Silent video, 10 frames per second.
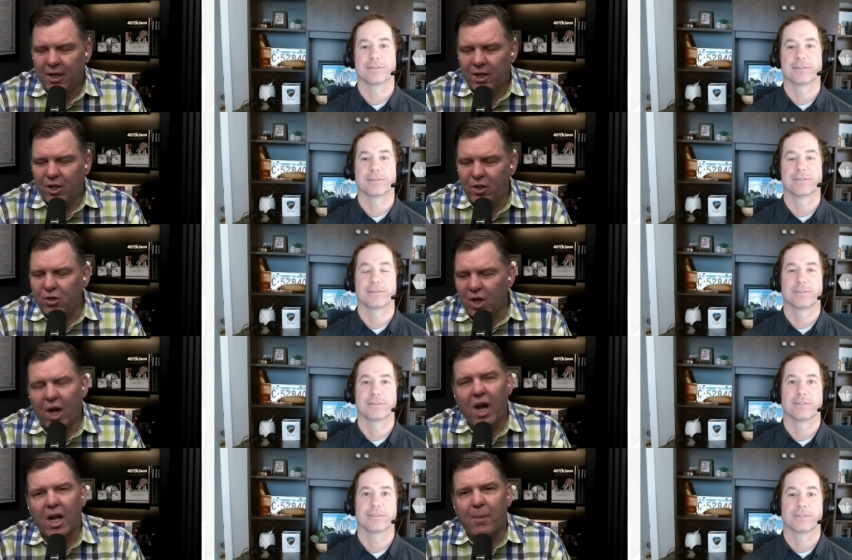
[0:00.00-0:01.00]
Speaker 1: can you
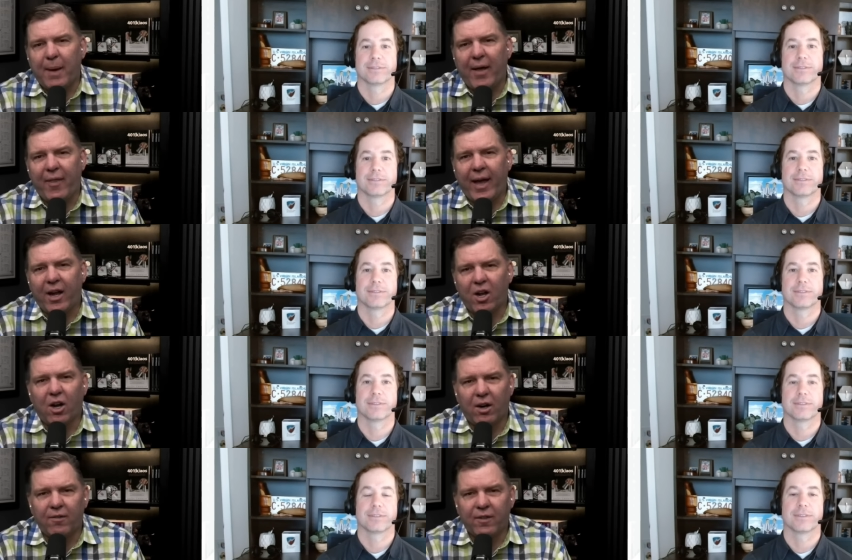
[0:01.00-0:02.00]
talk about that
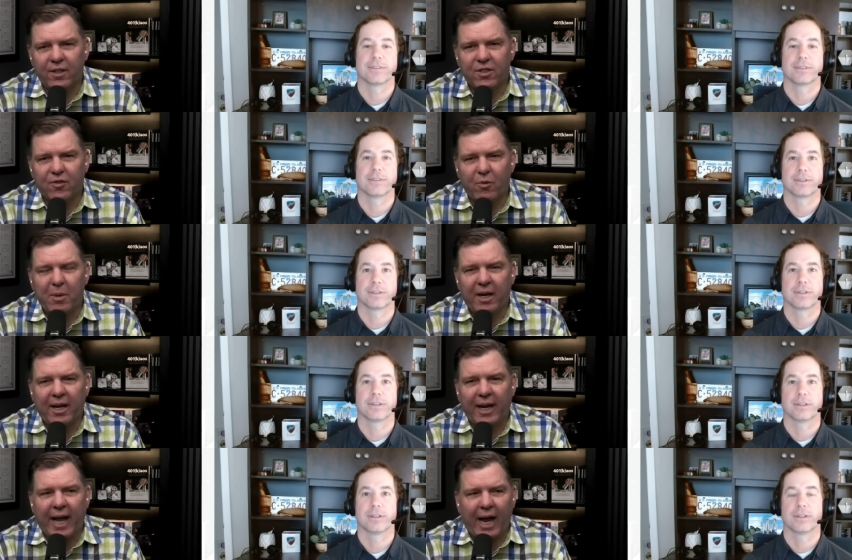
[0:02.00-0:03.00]
confidence for a
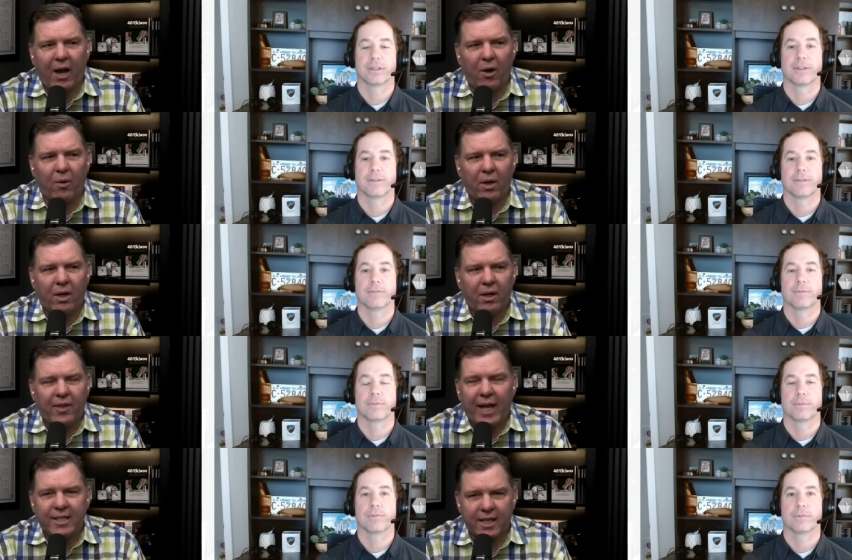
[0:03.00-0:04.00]
minute and how
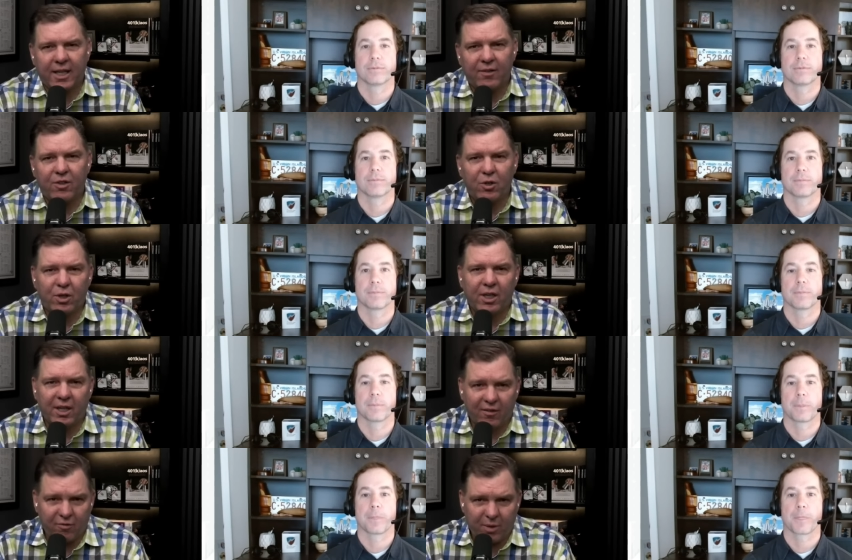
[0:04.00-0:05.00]
that's a gift you can
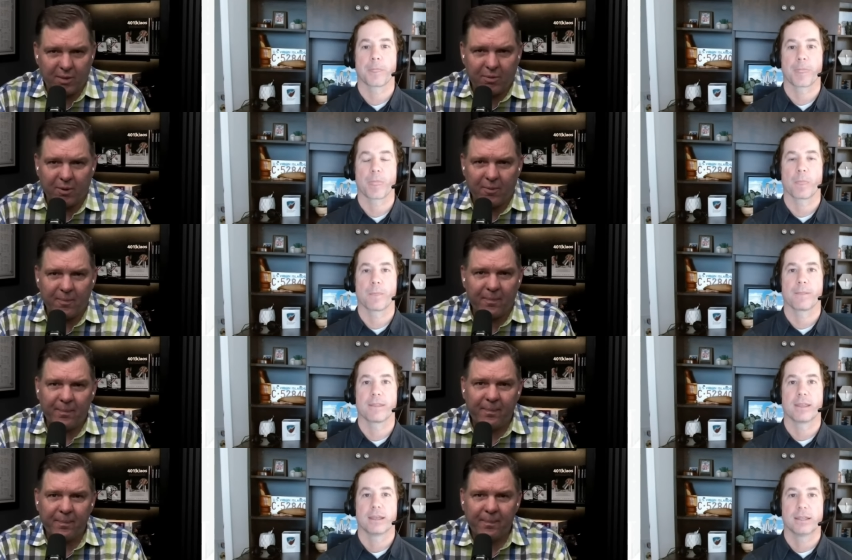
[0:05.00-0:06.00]
give people
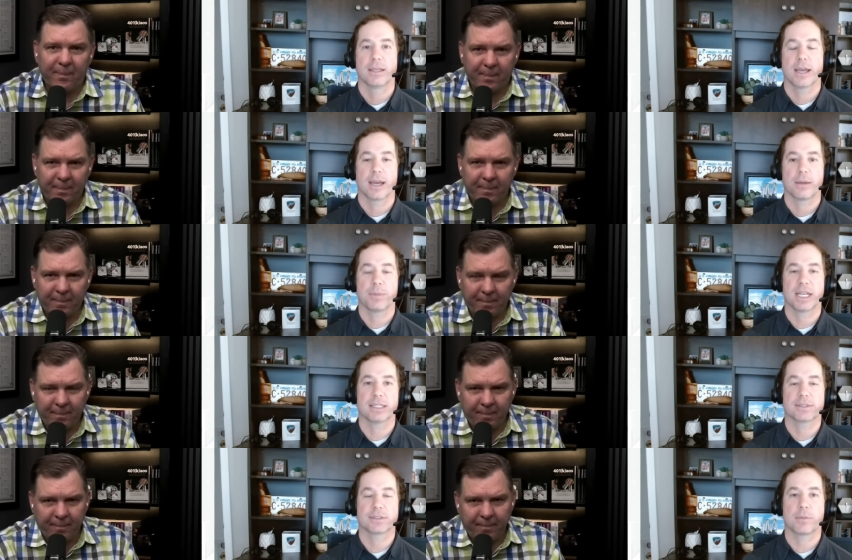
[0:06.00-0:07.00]
Speaker 2: yeah i mean
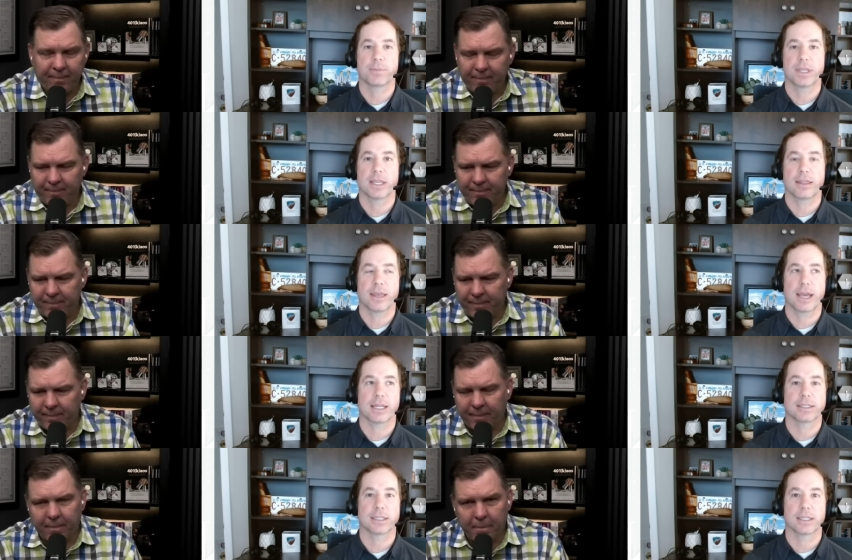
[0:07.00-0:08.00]
it's something
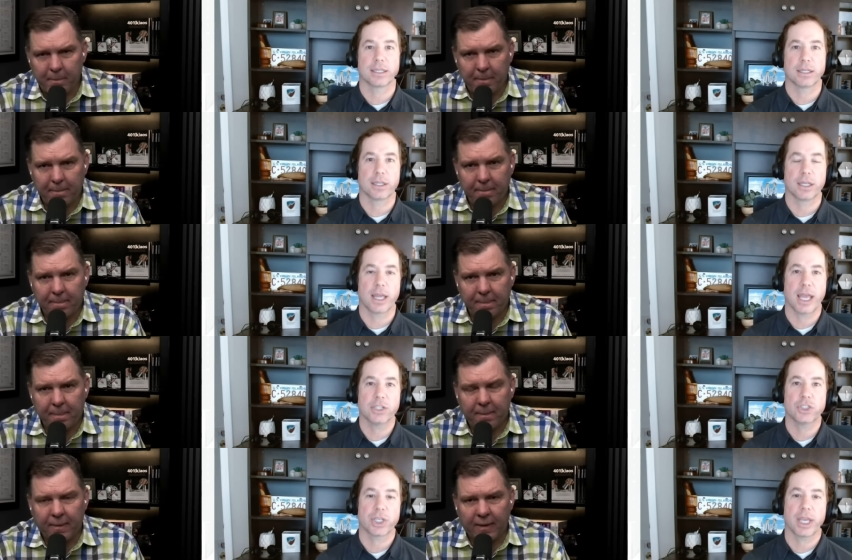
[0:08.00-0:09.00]
that
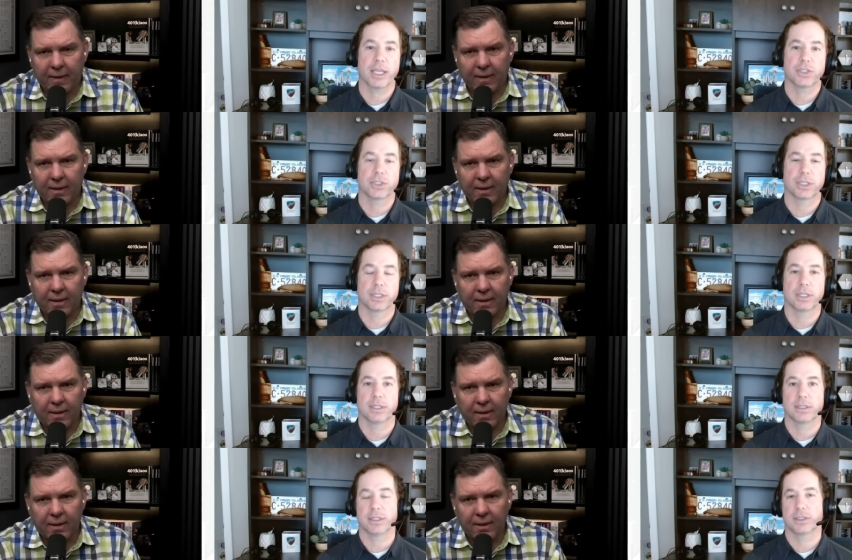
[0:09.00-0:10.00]
education
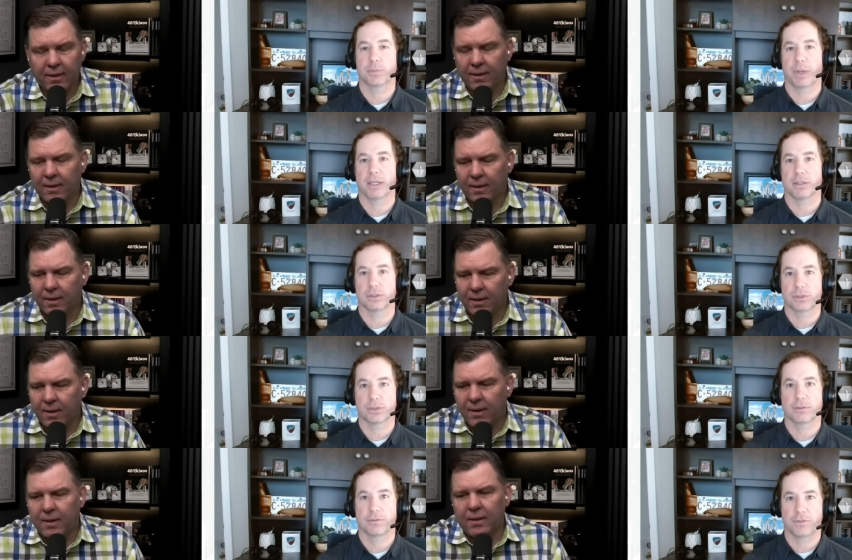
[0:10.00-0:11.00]

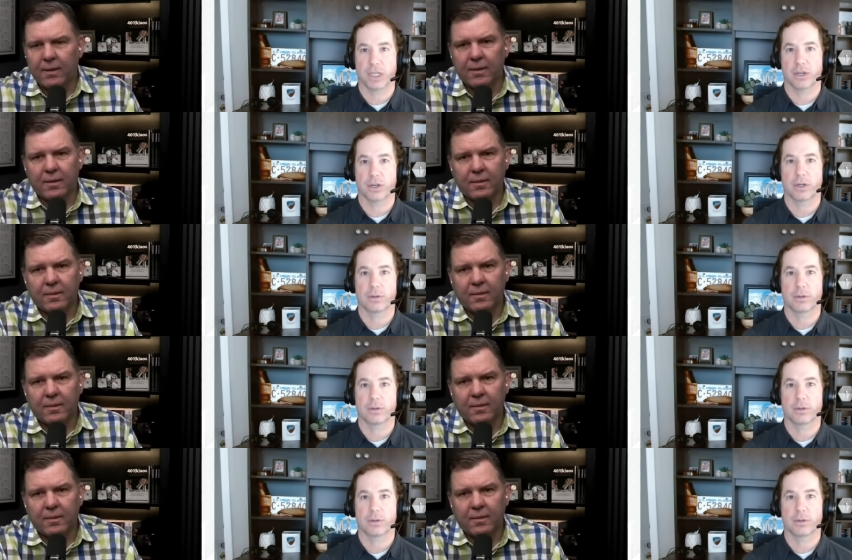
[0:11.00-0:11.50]
dispels fear